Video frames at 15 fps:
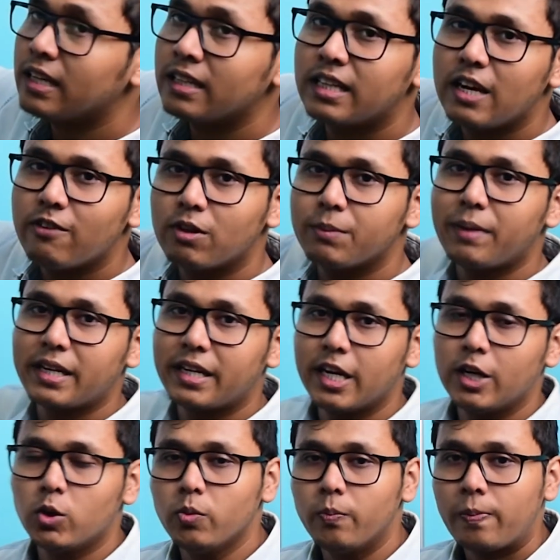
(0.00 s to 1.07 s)
than K one by
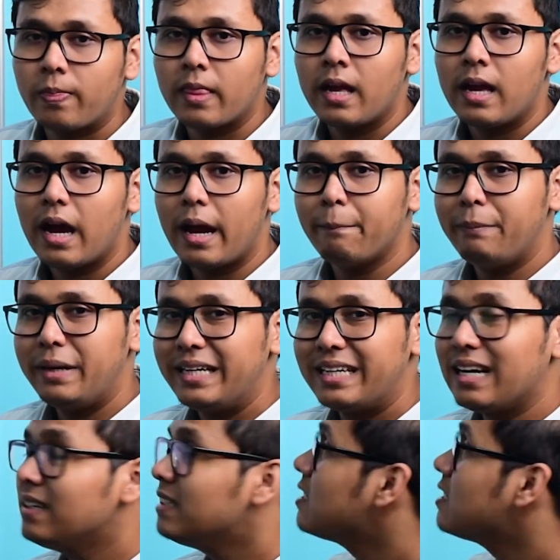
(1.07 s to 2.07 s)
K two and beta